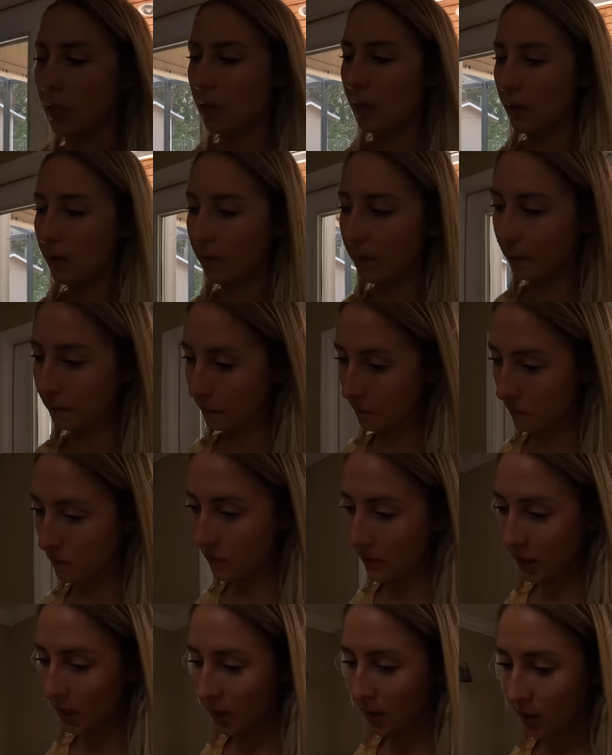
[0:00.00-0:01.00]
see,
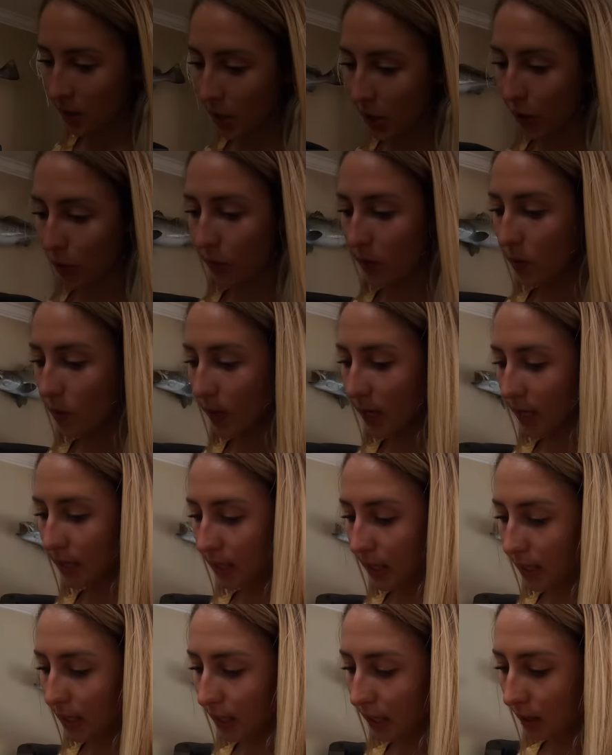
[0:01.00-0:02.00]
three
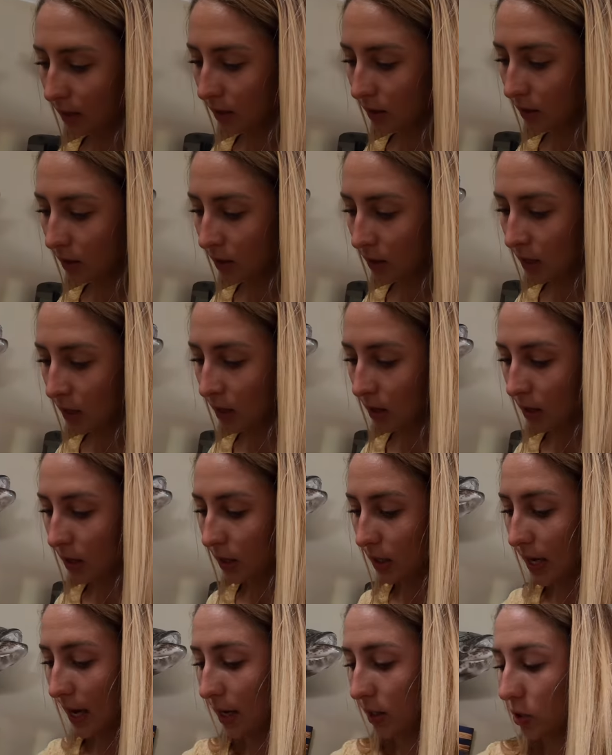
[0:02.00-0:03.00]
weeks, I think.
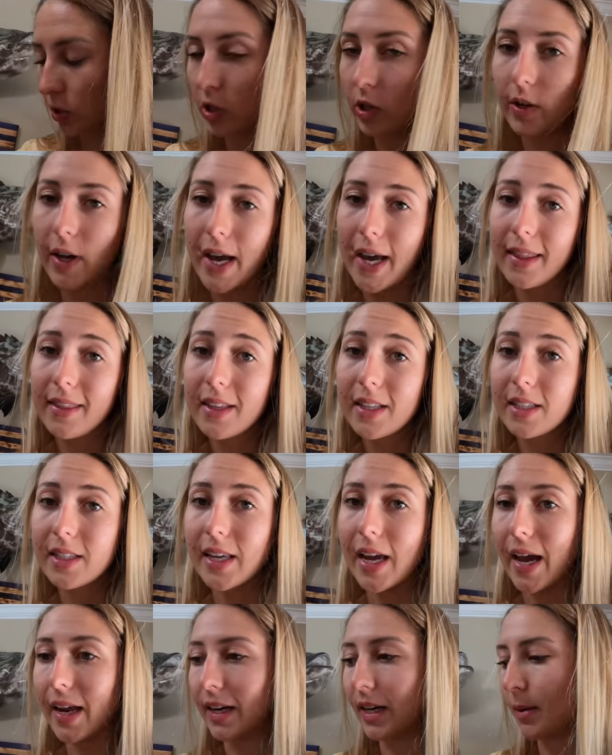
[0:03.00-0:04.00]
Yeah, so you'll add the
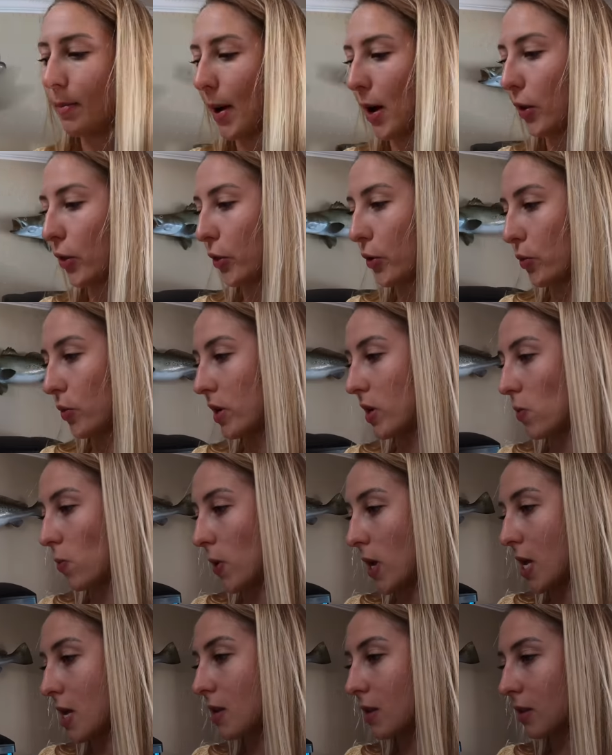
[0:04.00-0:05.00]
sand in about three
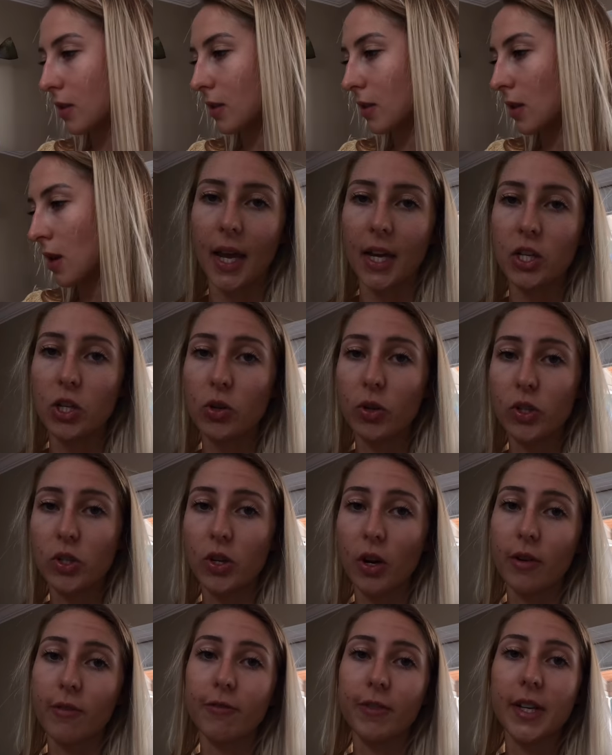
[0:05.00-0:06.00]
weeks and you can
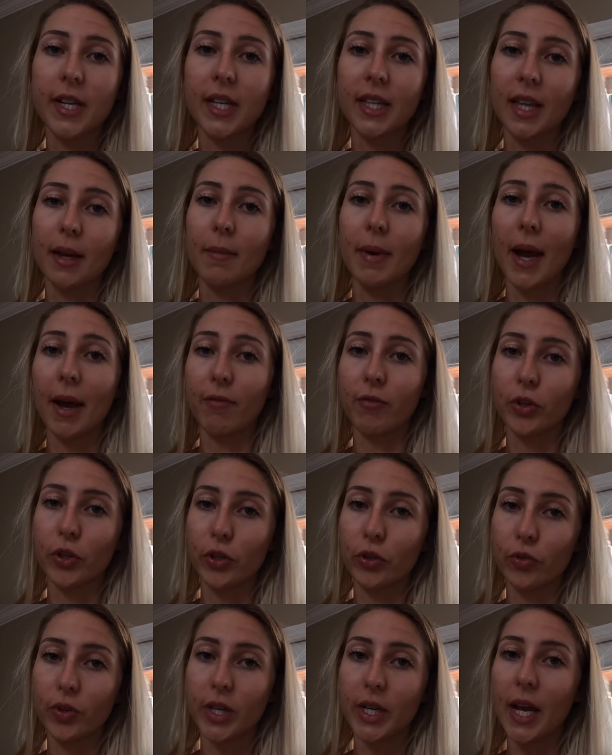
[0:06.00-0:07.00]
start feeding them after
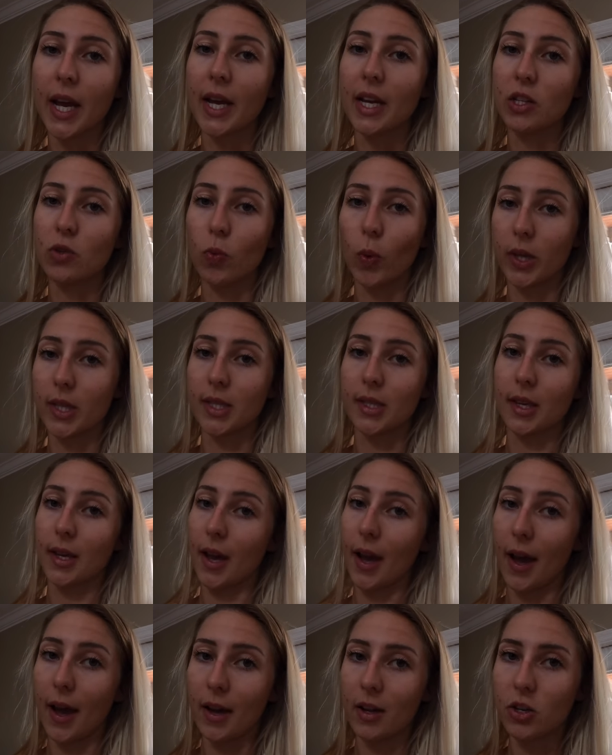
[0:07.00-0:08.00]
three days once they
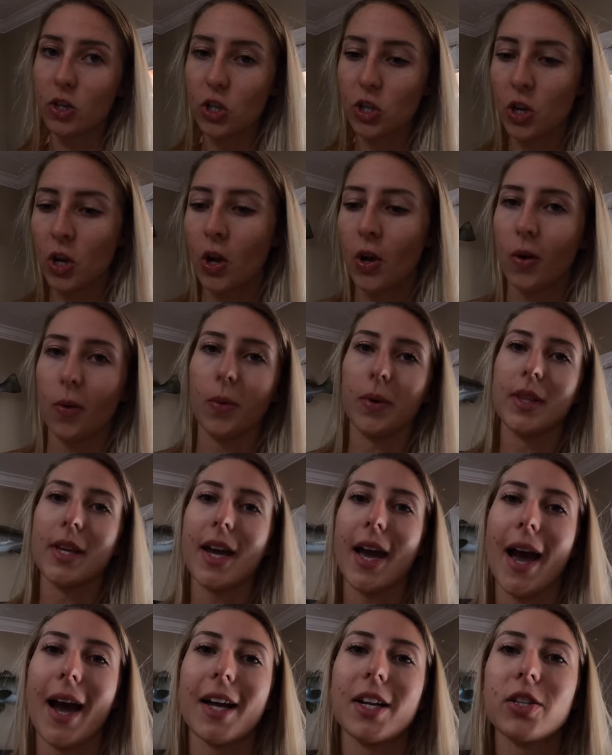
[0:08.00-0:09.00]
hatch. When they
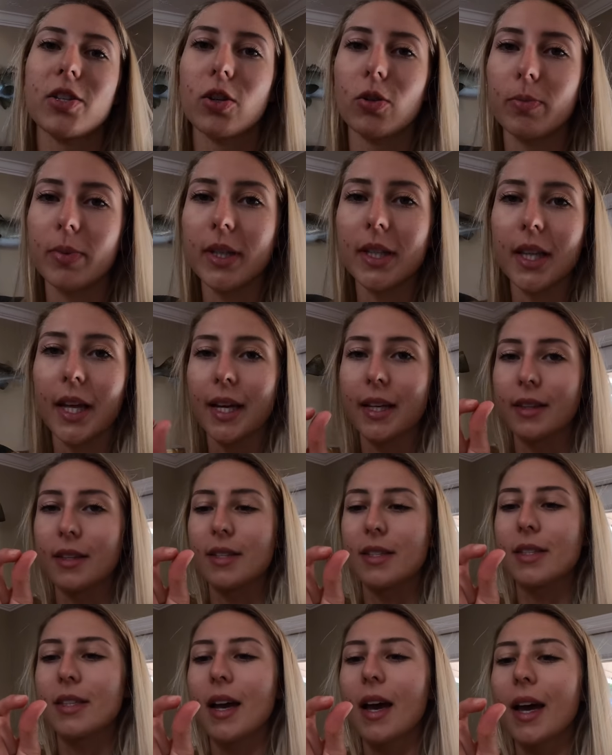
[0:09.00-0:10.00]
hatch, they'll be like
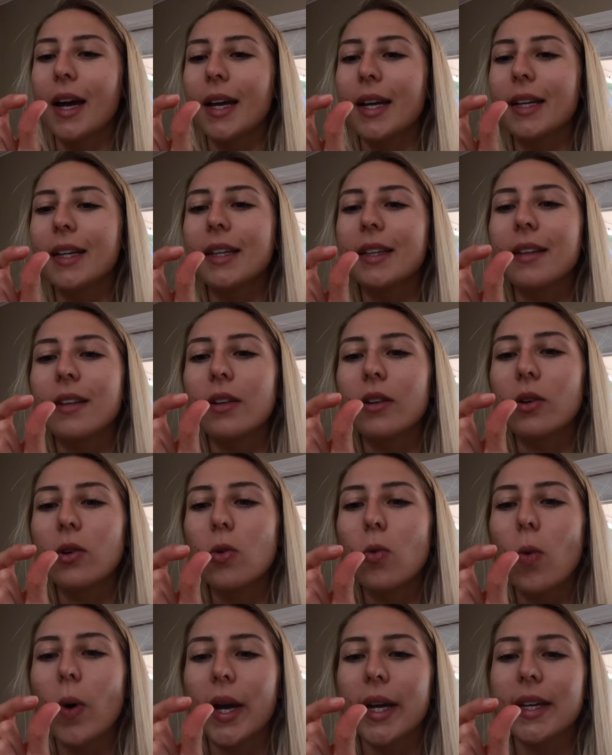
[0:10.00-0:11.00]
these tiny
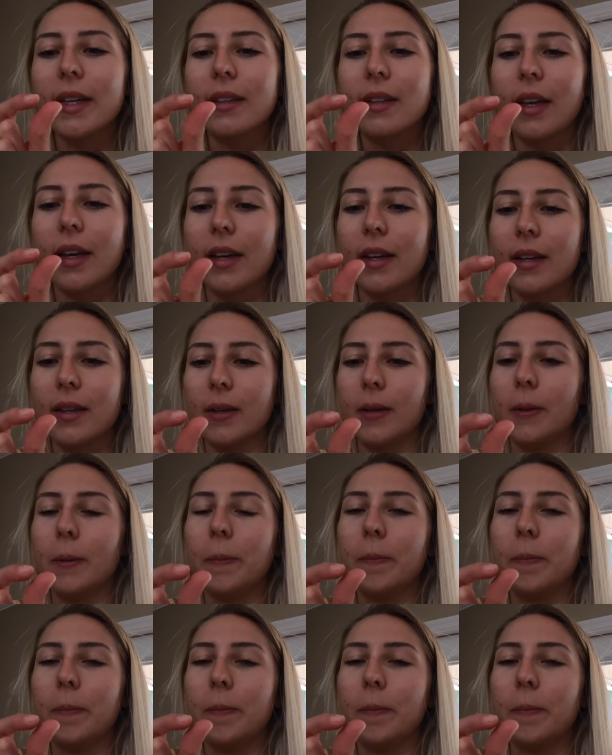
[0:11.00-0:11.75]
little white, like